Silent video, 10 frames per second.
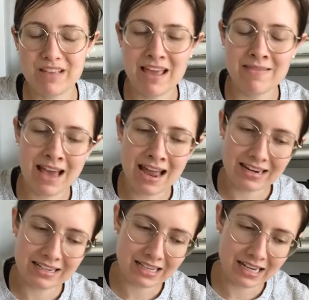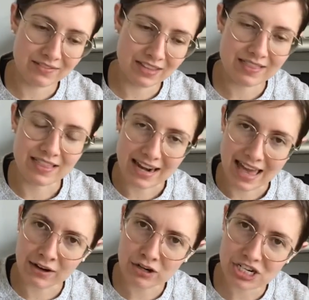and that is kind of like that
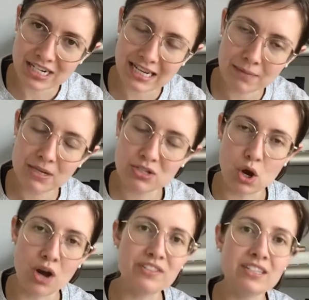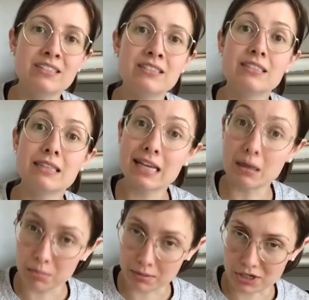energy dip is often like a
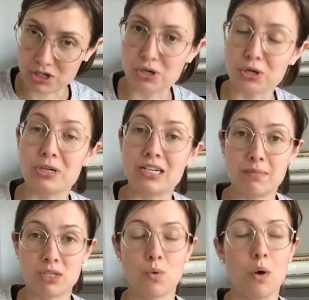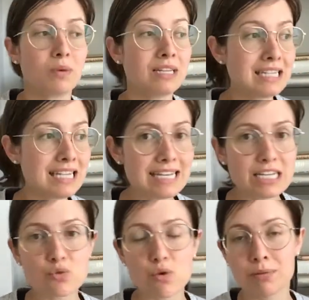blood sugar dip as well. We need
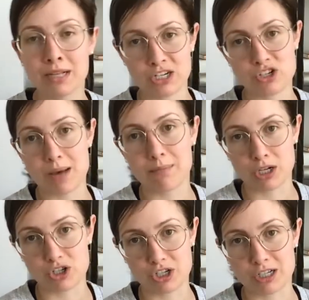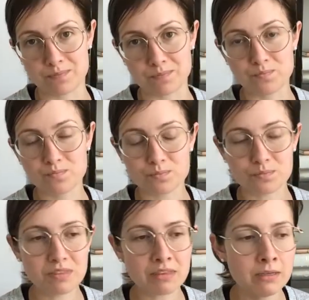to replenish that blood sugar.
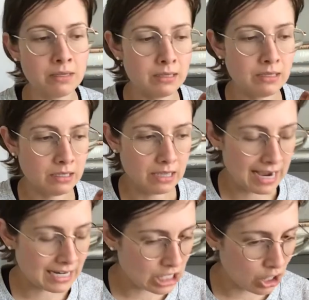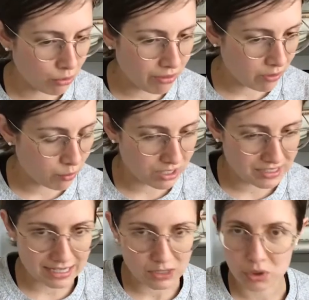I know that the work
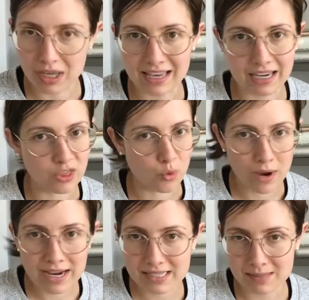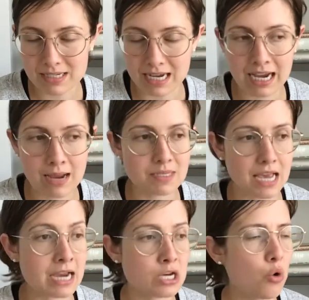schedule can get in the way sometimes.
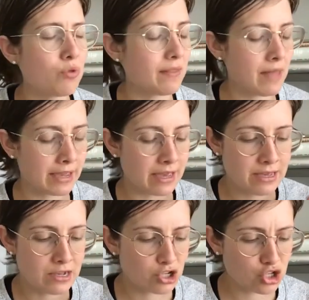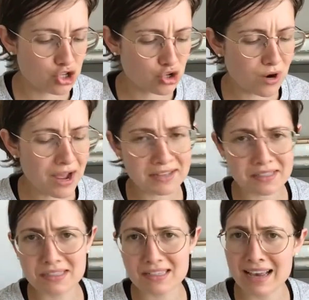I know that like
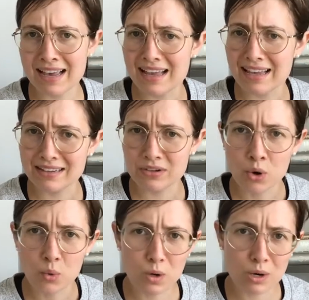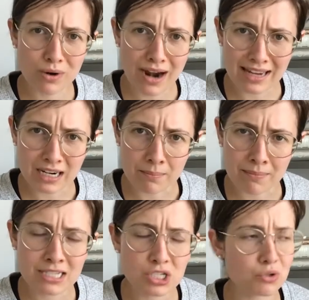stress and where we're at in our
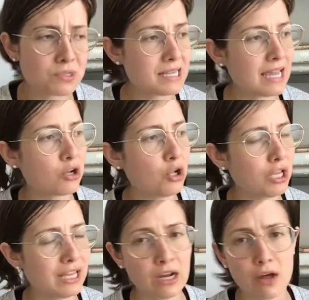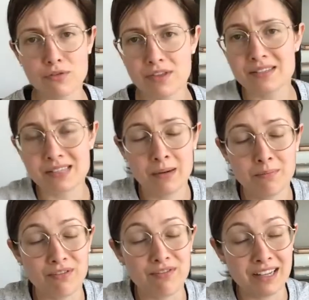menstrual cycle and other things can
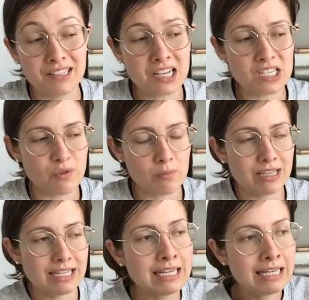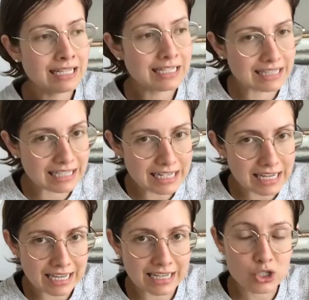prevent us from really
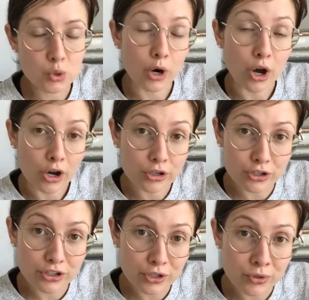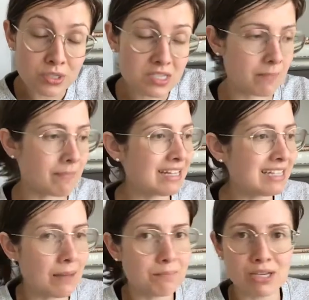leaning into our hunger cues. They might
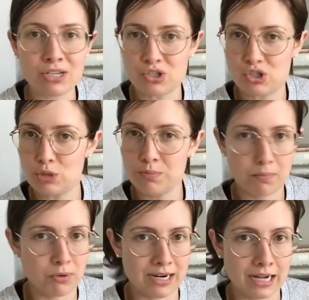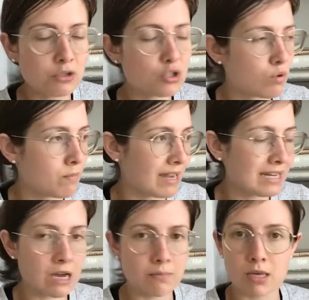not be super pronounced. We might
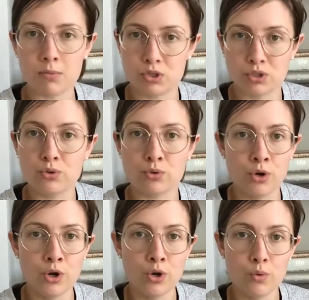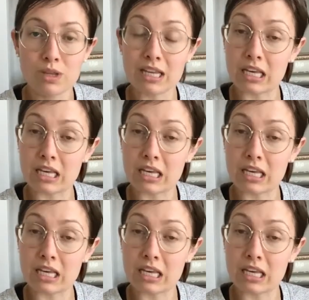not be able to really